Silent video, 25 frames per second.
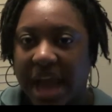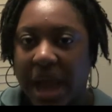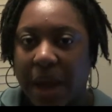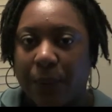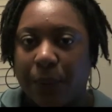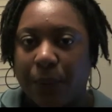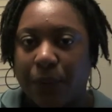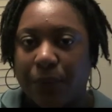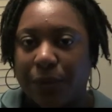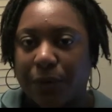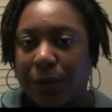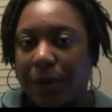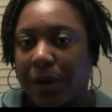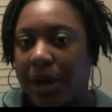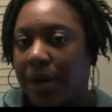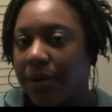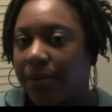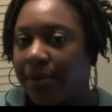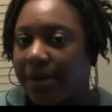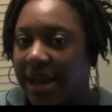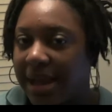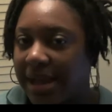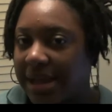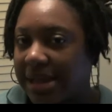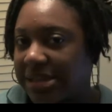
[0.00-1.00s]
I will
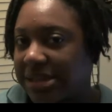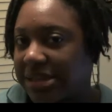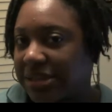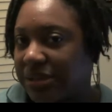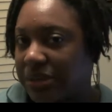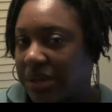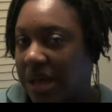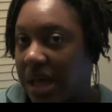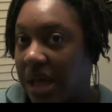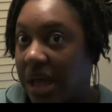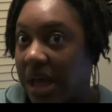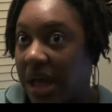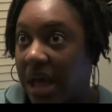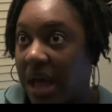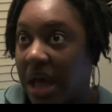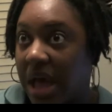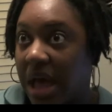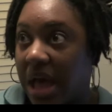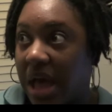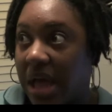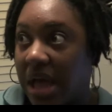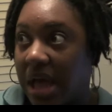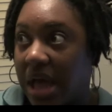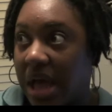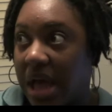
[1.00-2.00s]
go next. Uh,
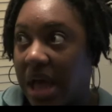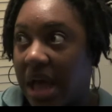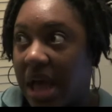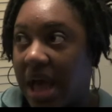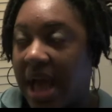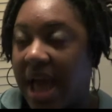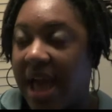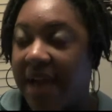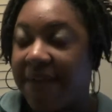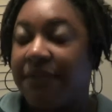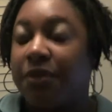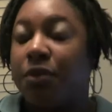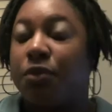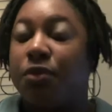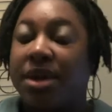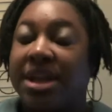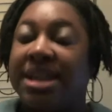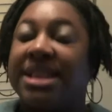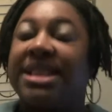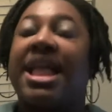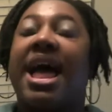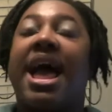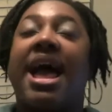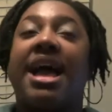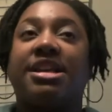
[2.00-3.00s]
I haven't
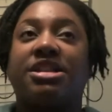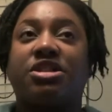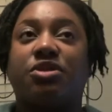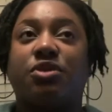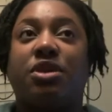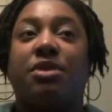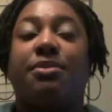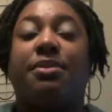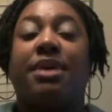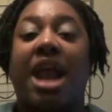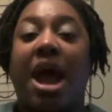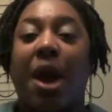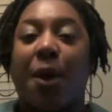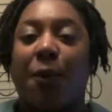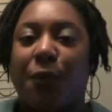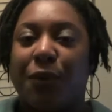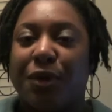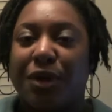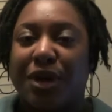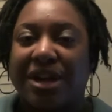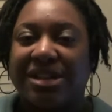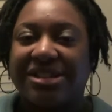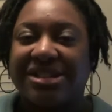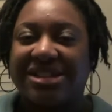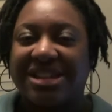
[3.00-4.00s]
went last week, but I
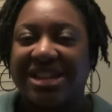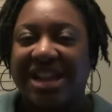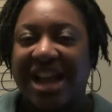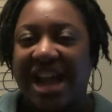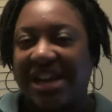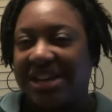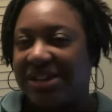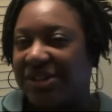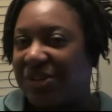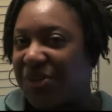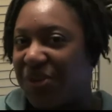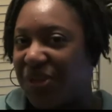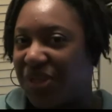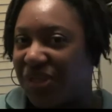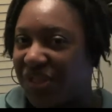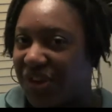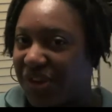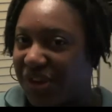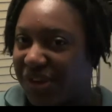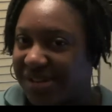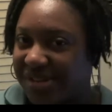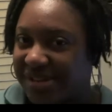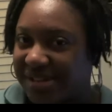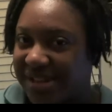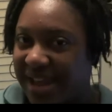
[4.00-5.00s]
will go to the doctor on
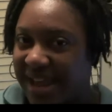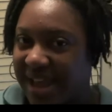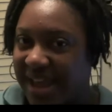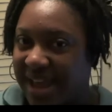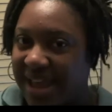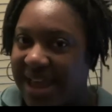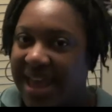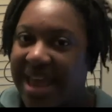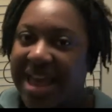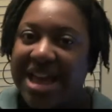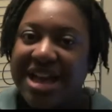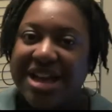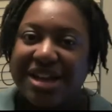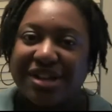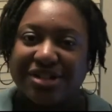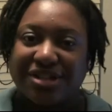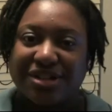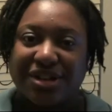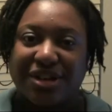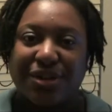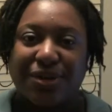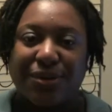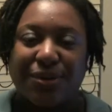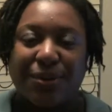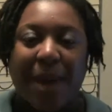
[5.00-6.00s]
Thursday.
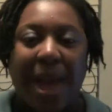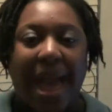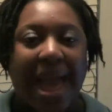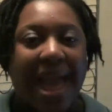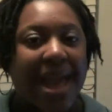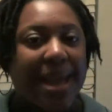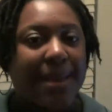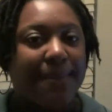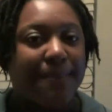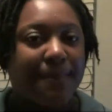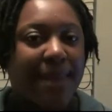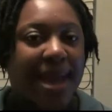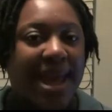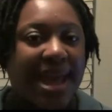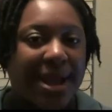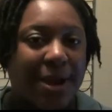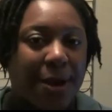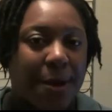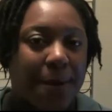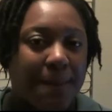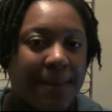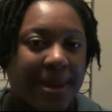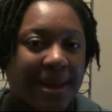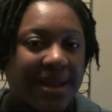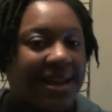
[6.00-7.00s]
So I may
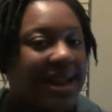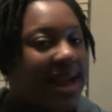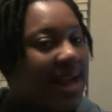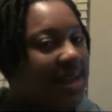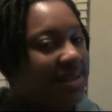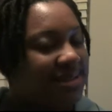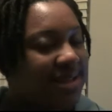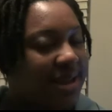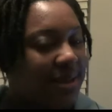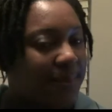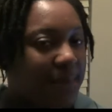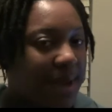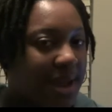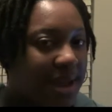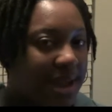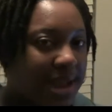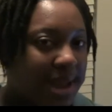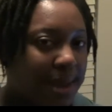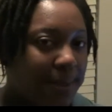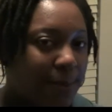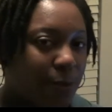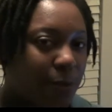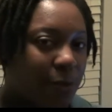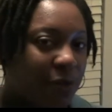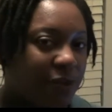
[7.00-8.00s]
or may not take my
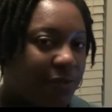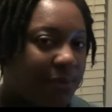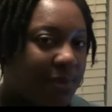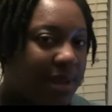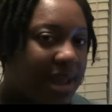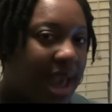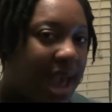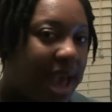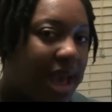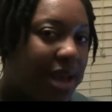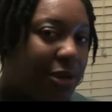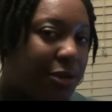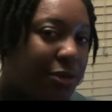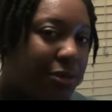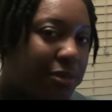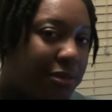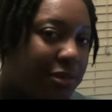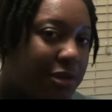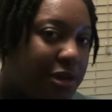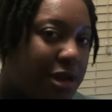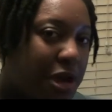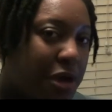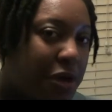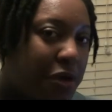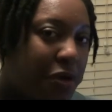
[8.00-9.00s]
camera with me. I
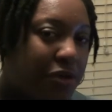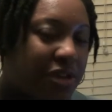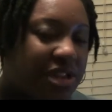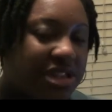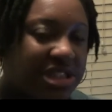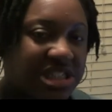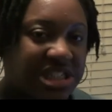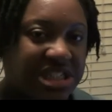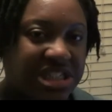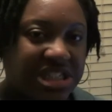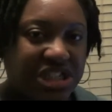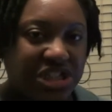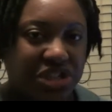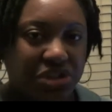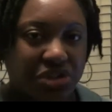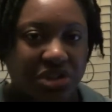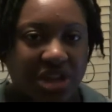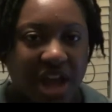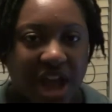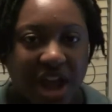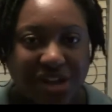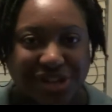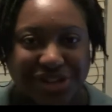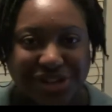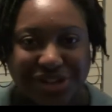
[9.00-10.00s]
don't know. This is a new
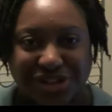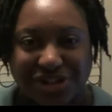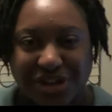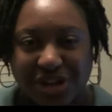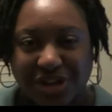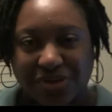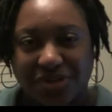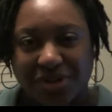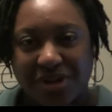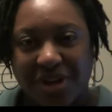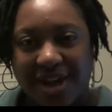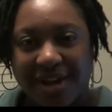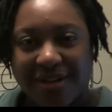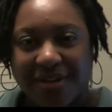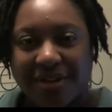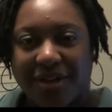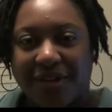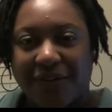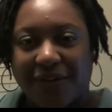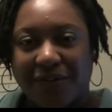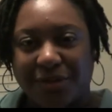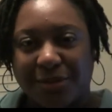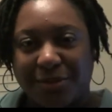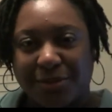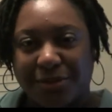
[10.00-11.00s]
doctor, so I don't know how
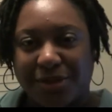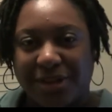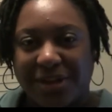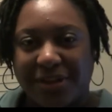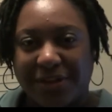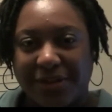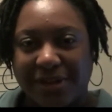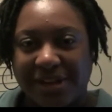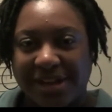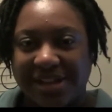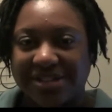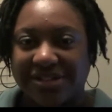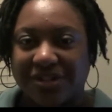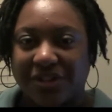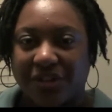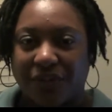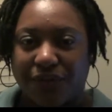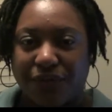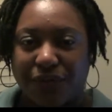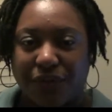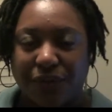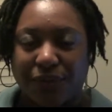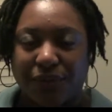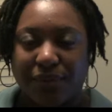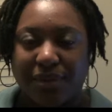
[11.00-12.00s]
comfortable he, he's going to
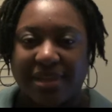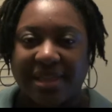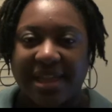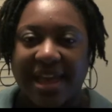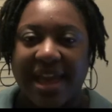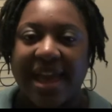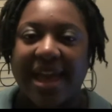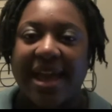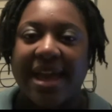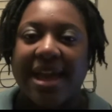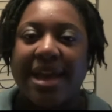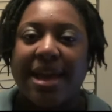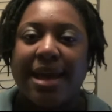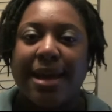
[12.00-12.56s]
feel with that.